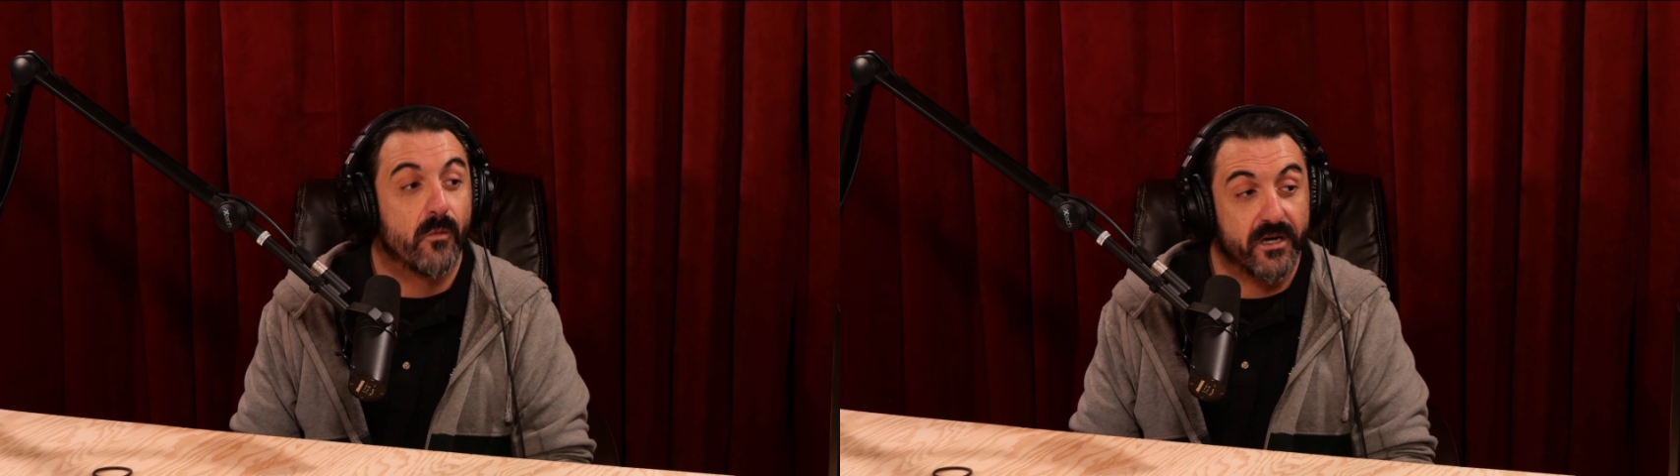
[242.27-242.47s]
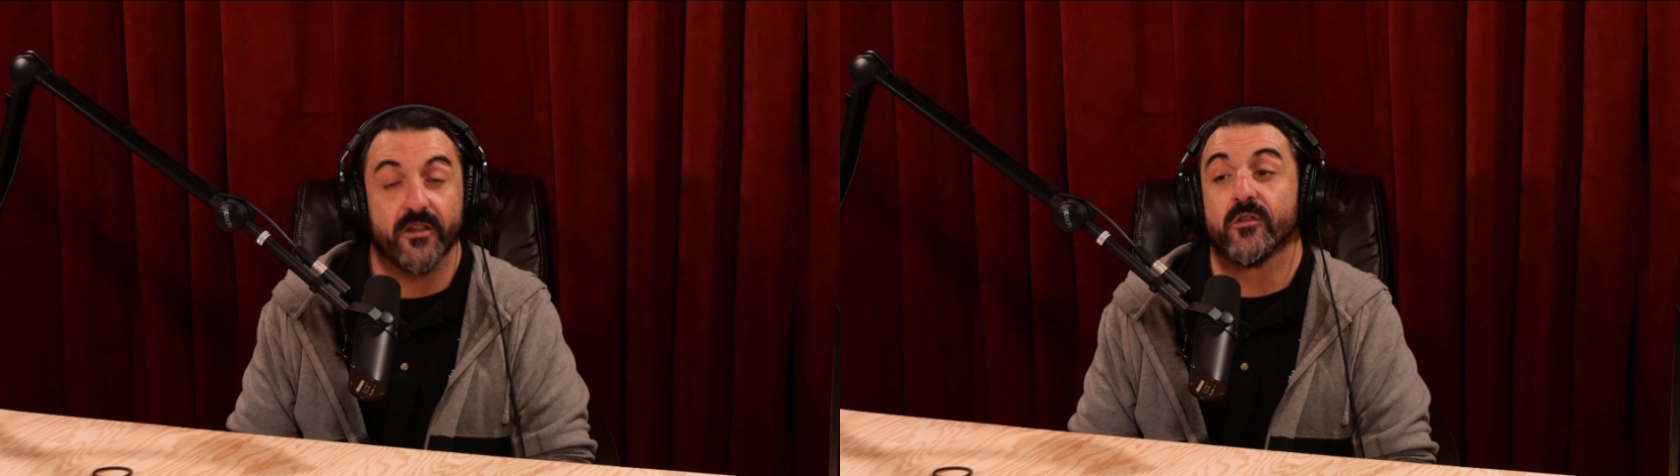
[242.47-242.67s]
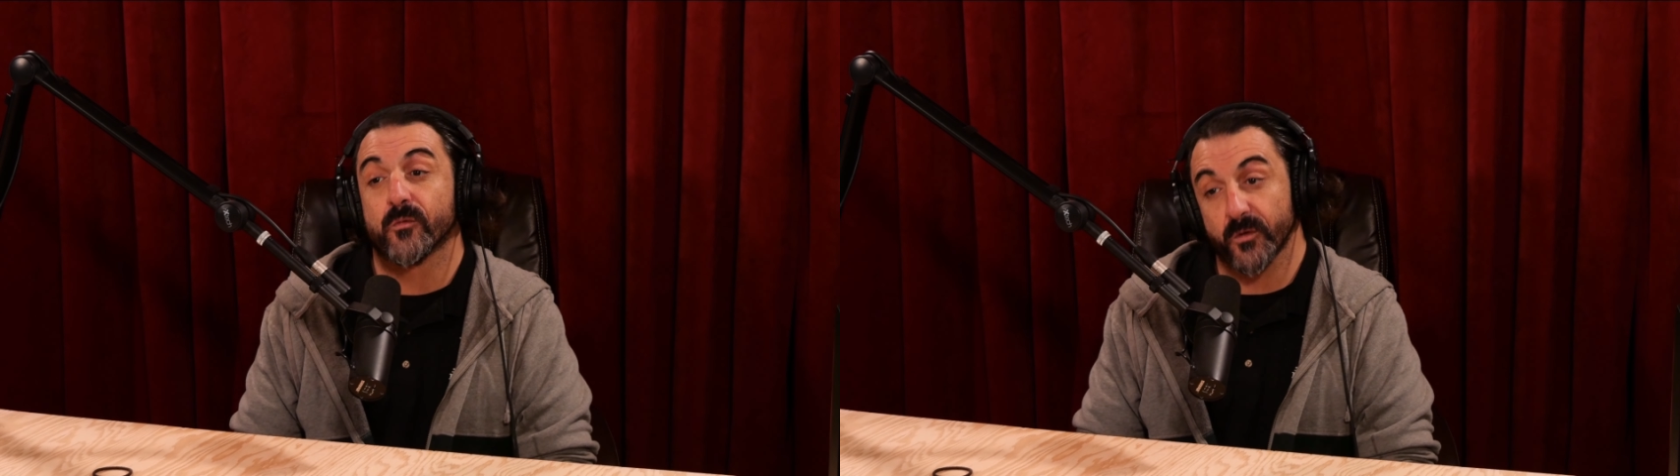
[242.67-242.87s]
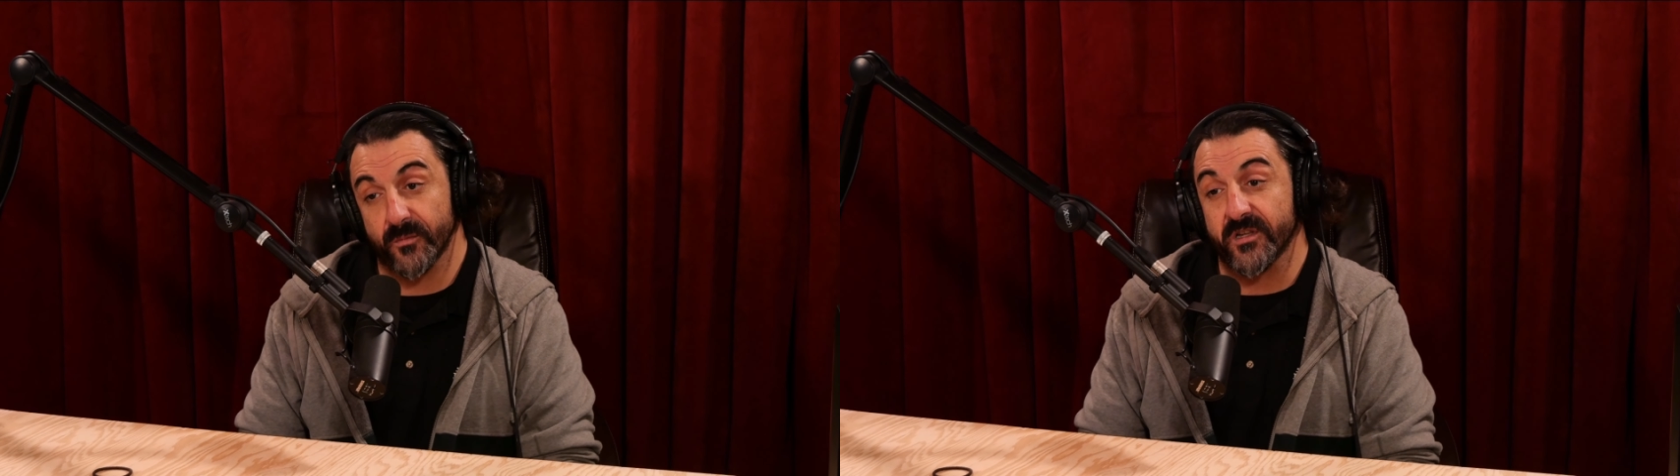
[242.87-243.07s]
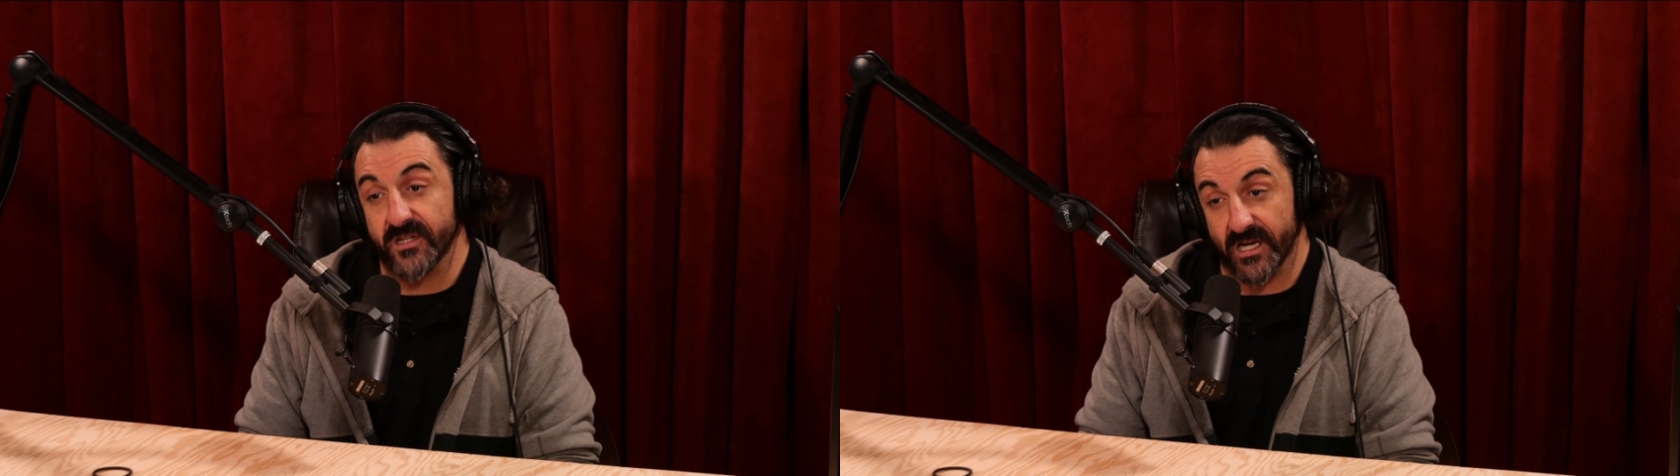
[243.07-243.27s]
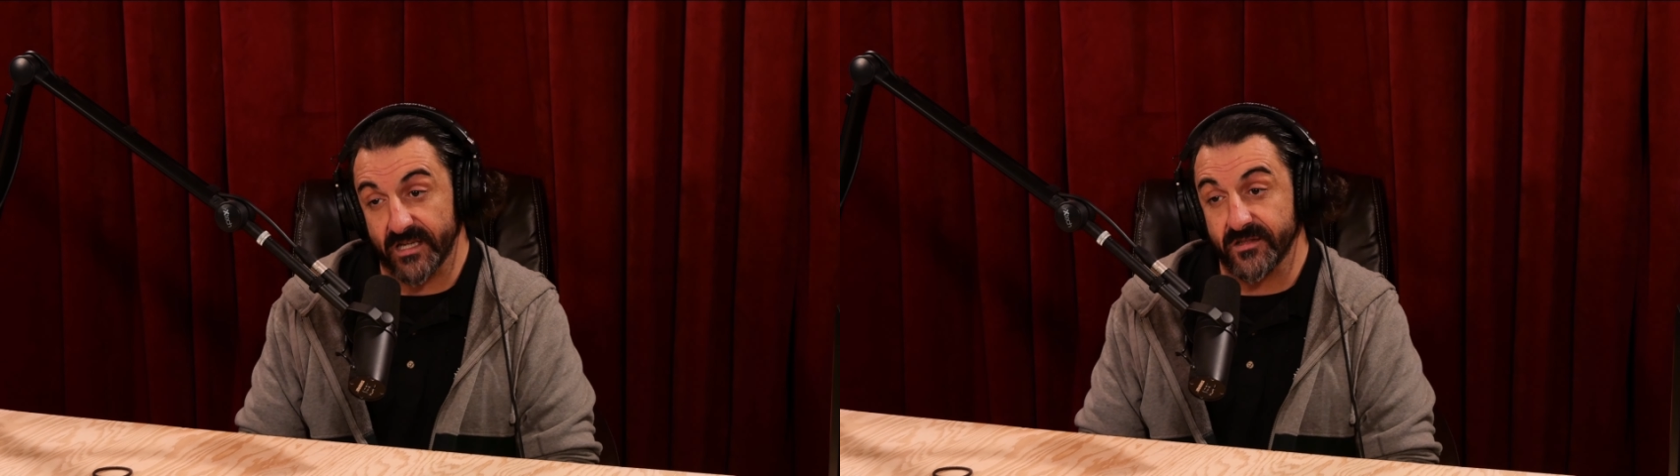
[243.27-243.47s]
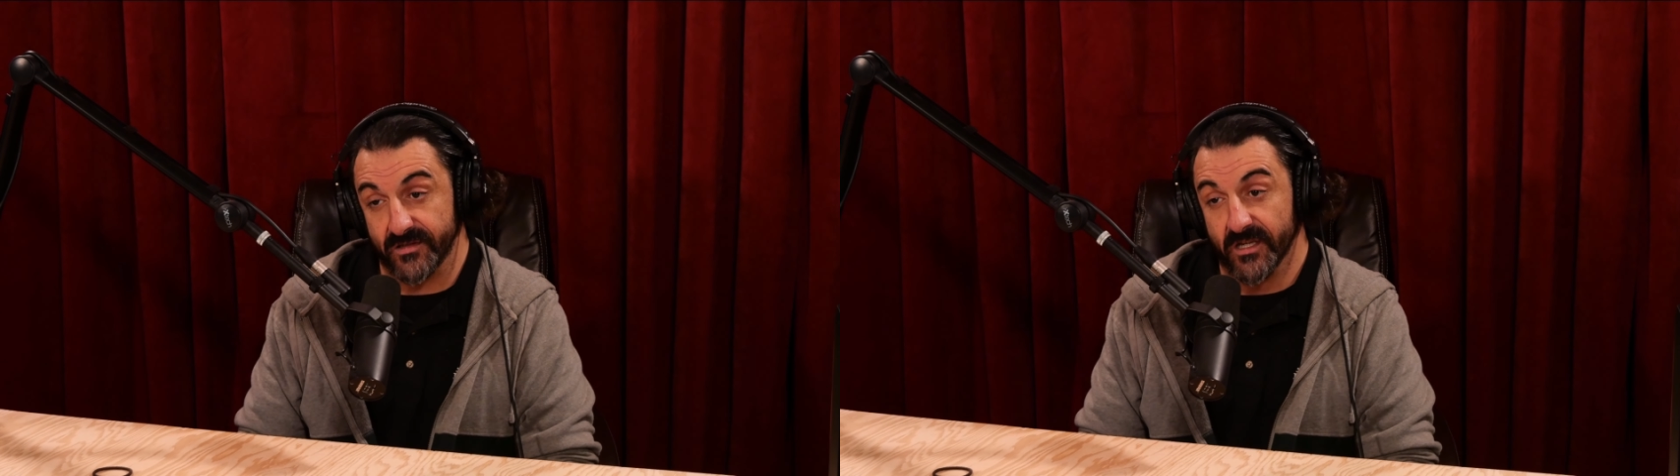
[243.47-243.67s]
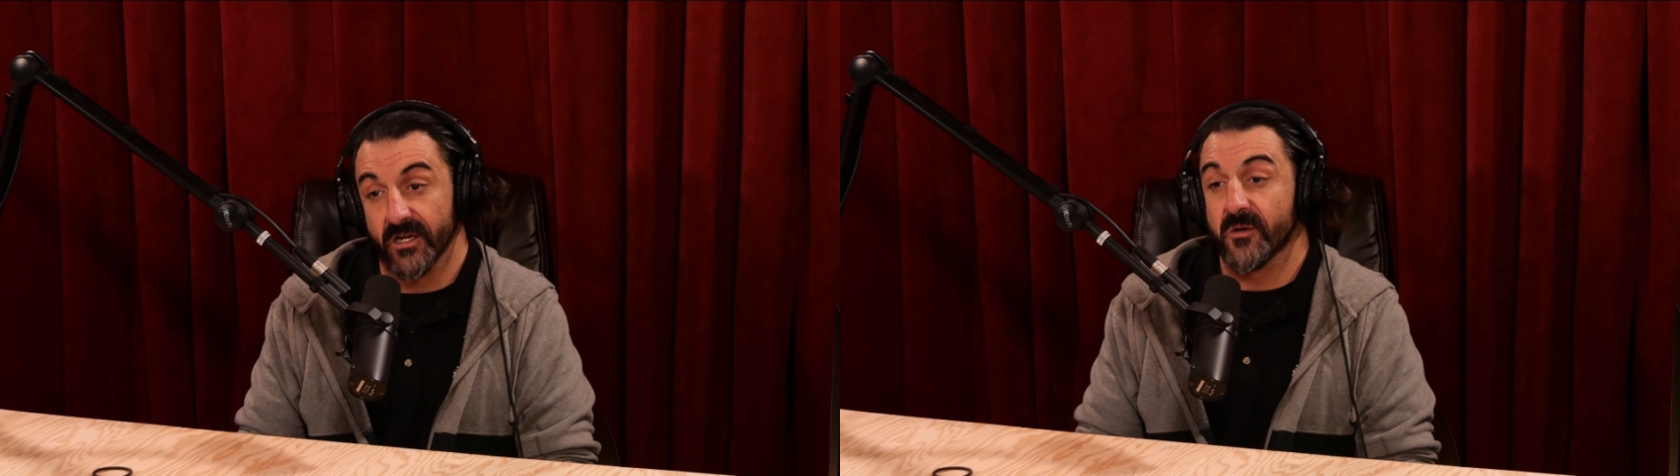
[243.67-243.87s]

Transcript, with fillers: one in the room that does,